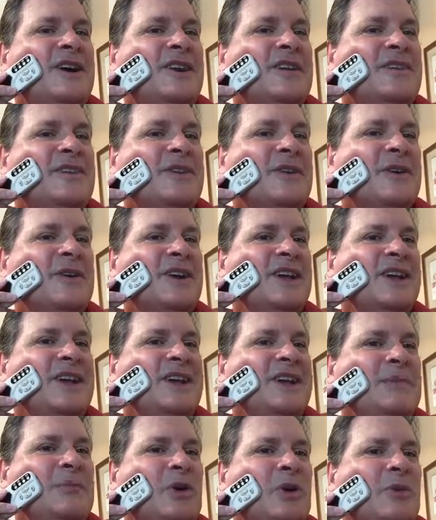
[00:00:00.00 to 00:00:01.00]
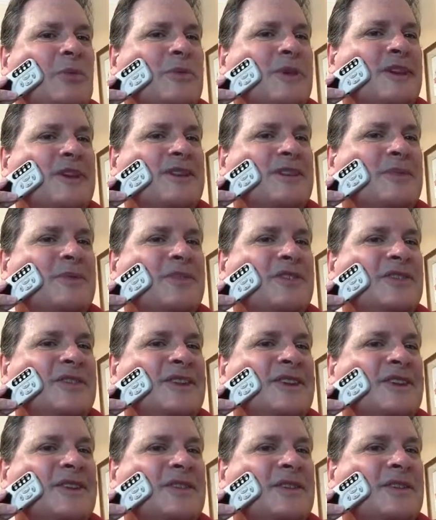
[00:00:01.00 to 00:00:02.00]
so any moment we
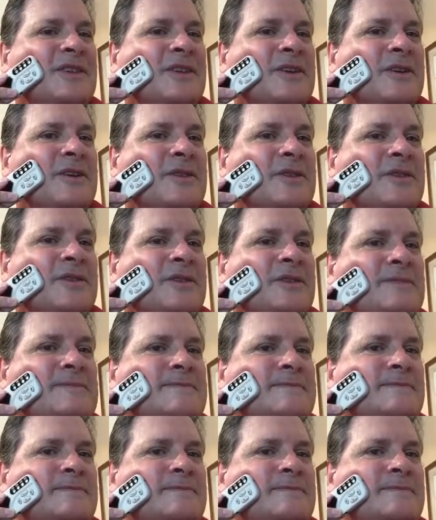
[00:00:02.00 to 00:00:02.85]
should get the dose.